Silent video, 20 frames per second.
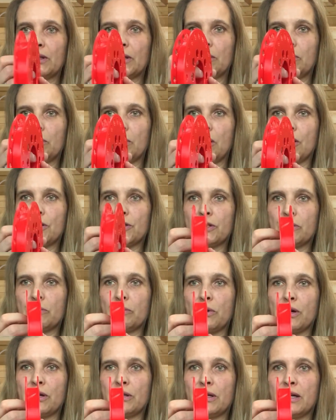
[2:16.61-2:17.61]
Will also
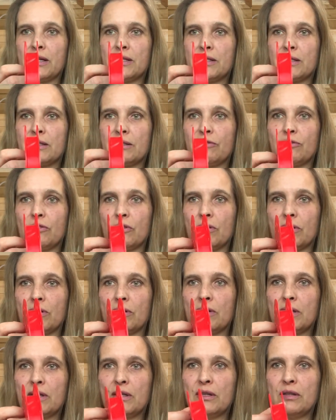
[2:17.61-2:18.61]
work nicely for
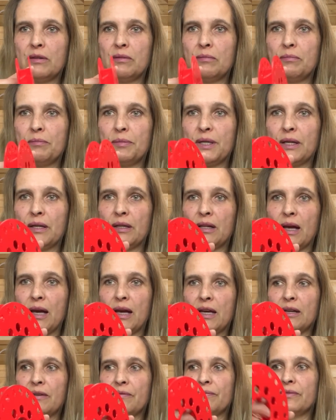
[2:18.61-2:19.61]

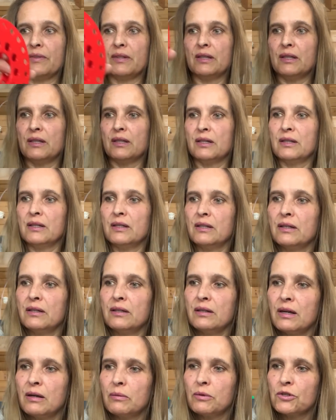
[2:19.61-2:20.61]
PLA.
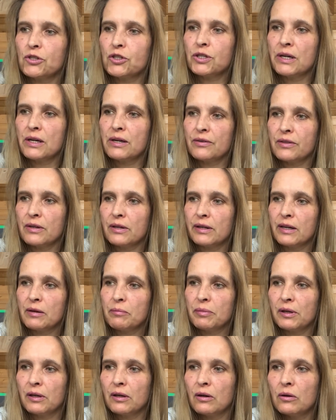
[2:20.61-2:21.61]
I will share the link
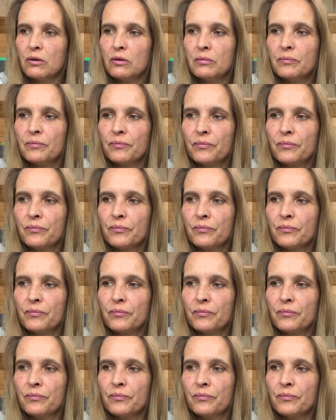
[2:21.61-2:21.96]
below.